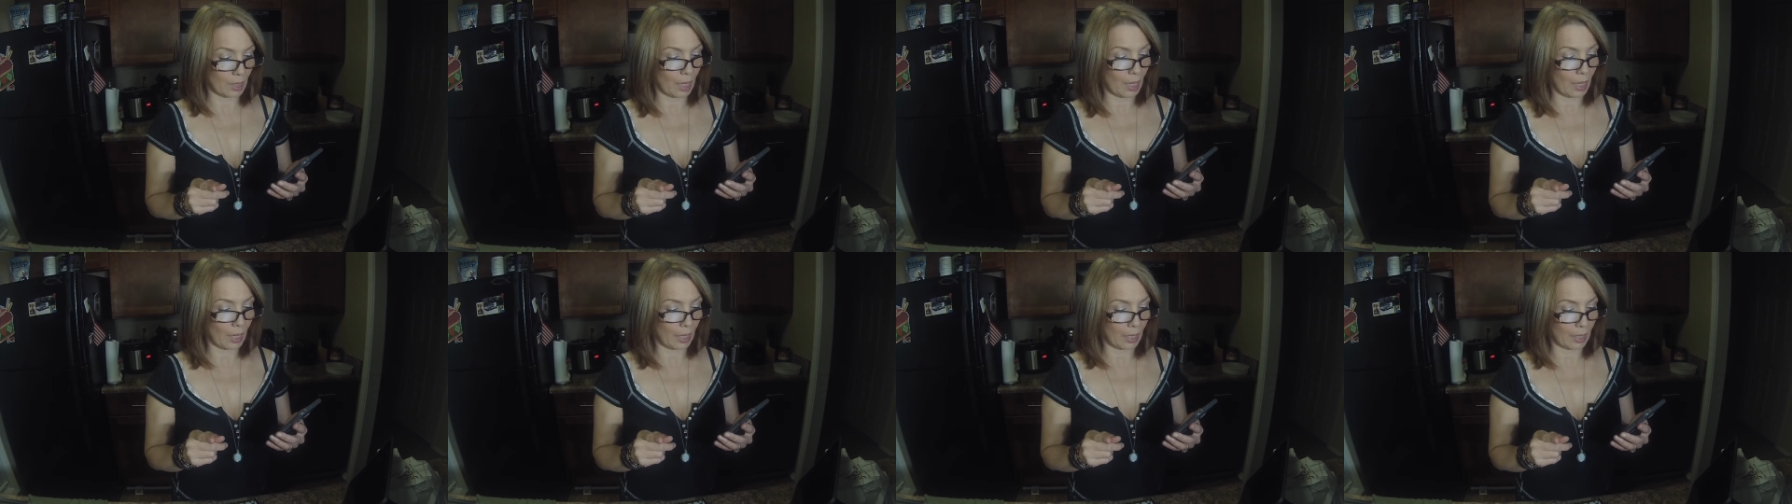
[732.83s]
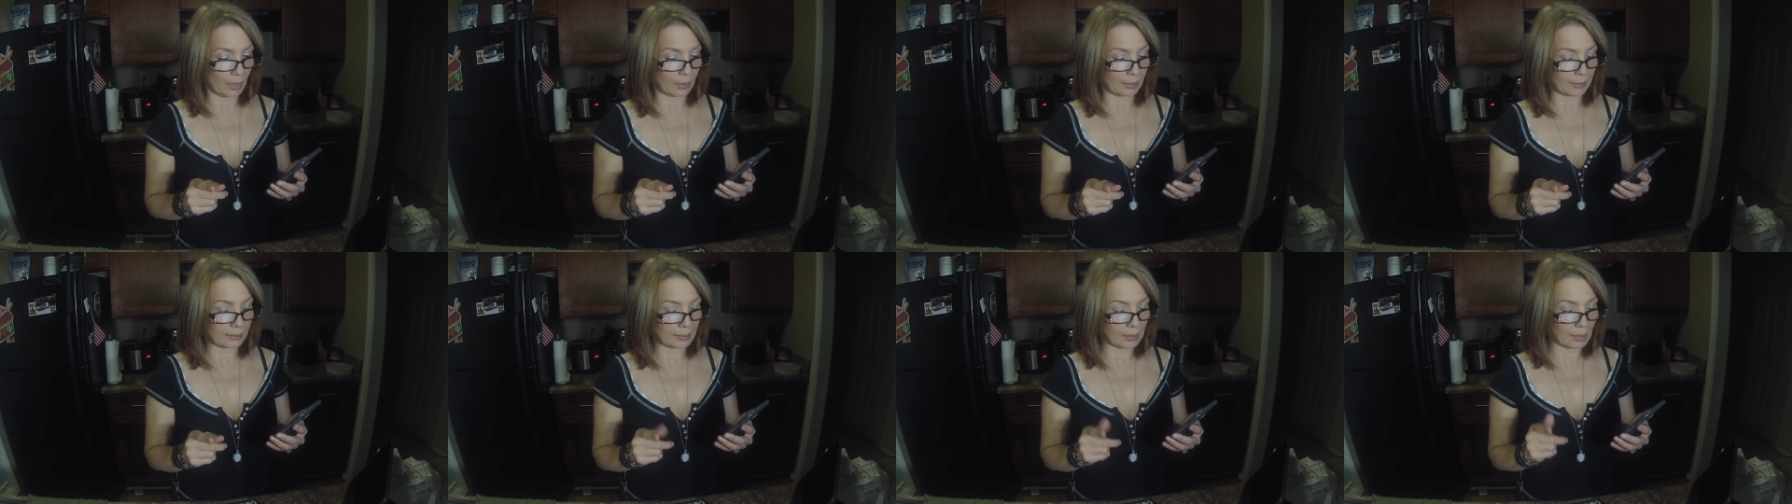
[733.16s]

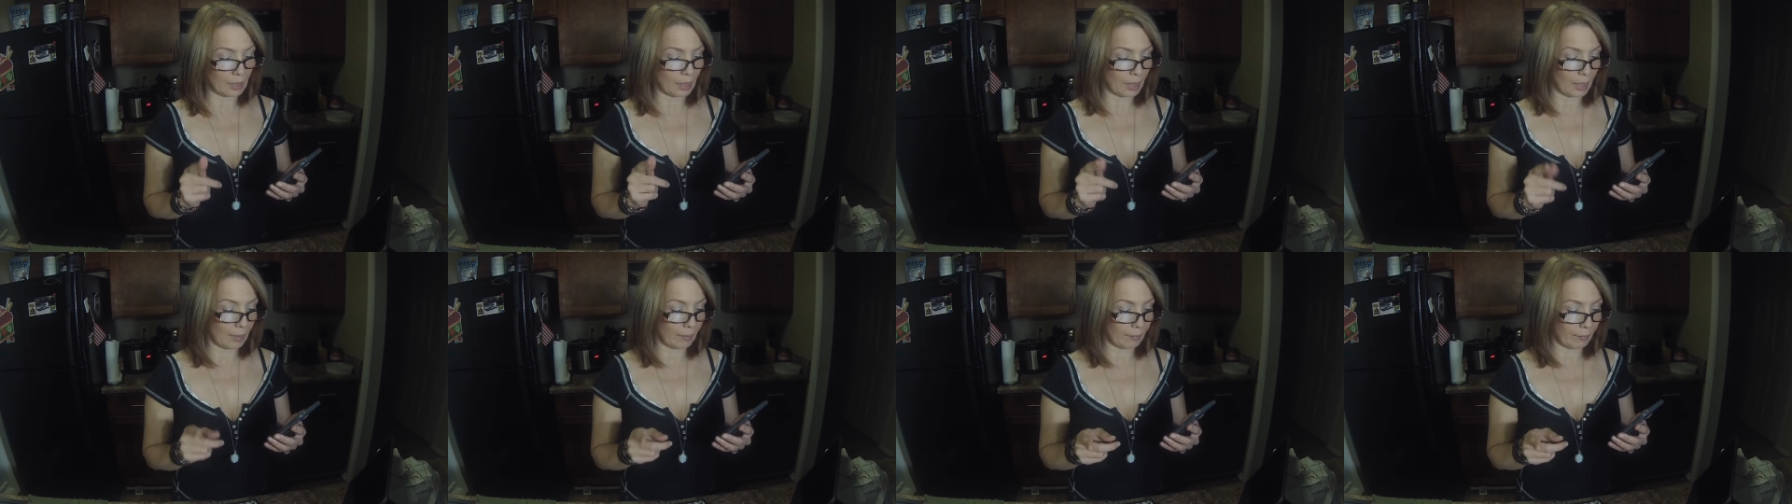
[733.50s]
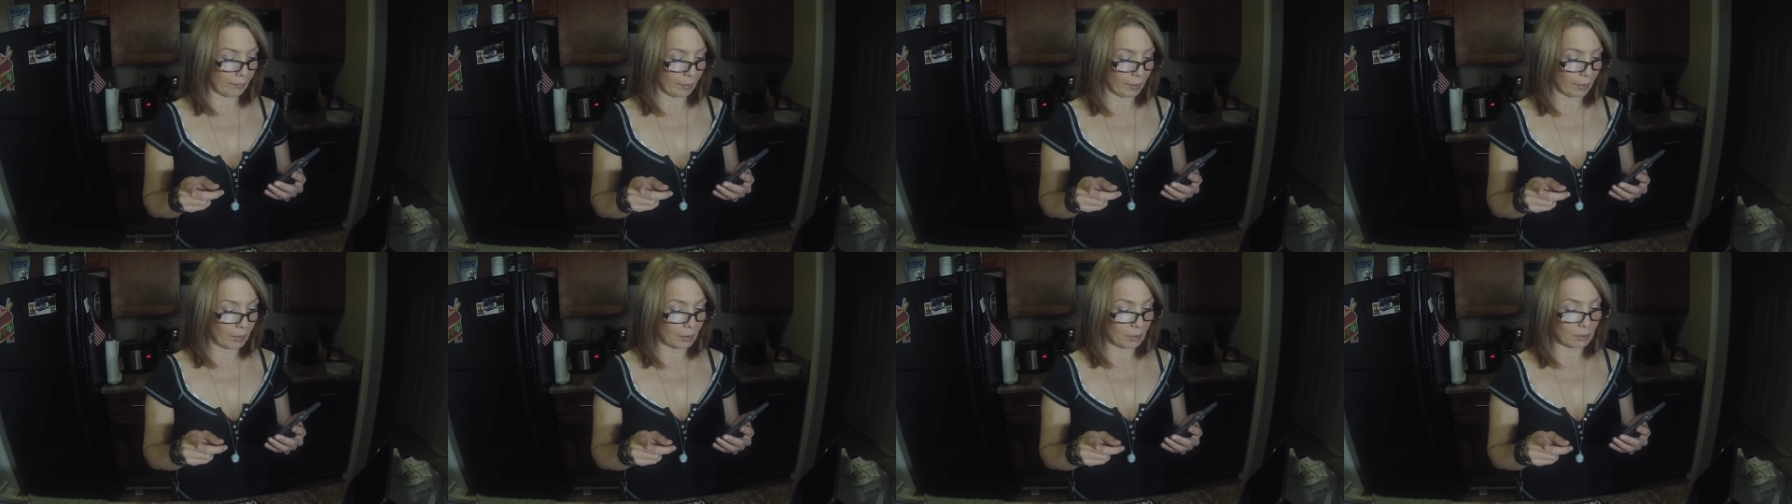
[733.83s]
is
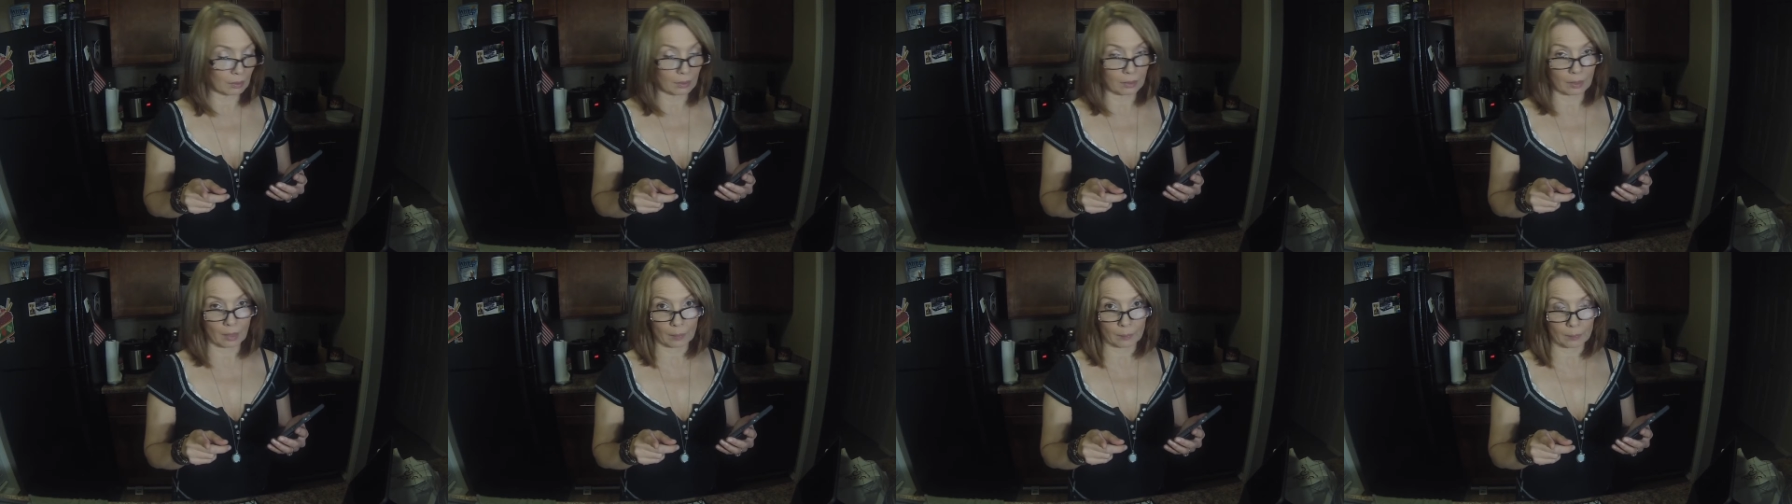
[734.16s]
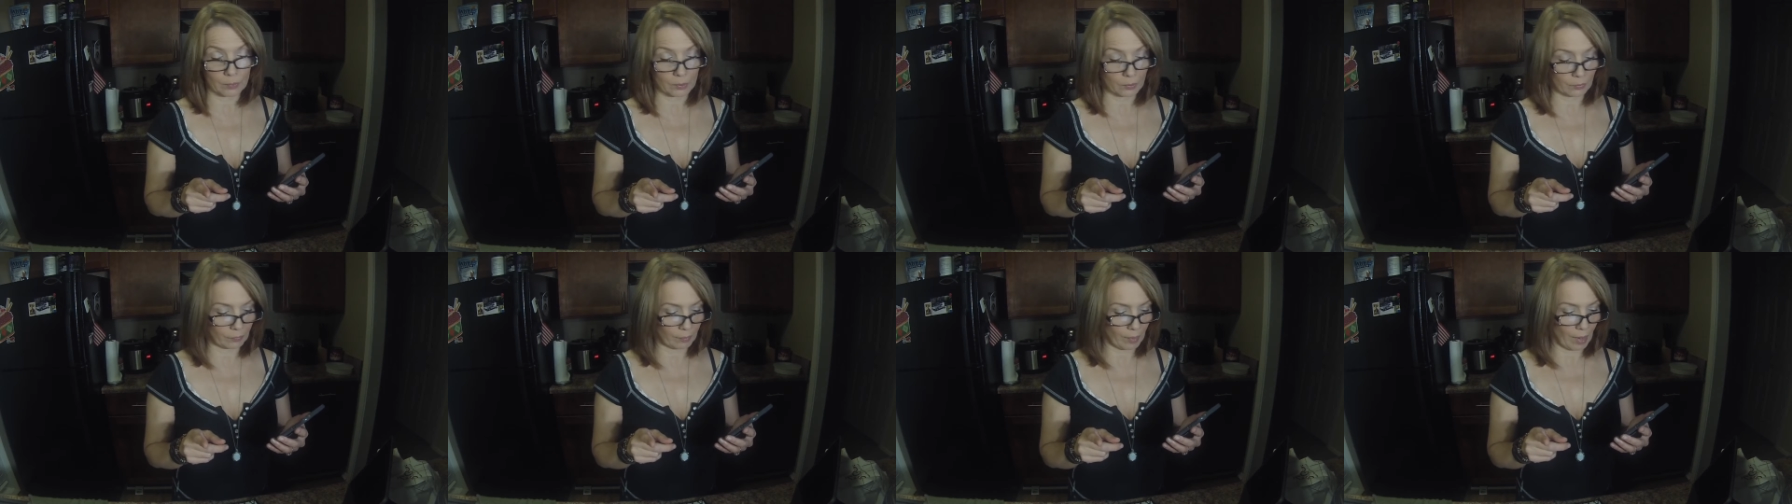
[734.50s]
11 grams of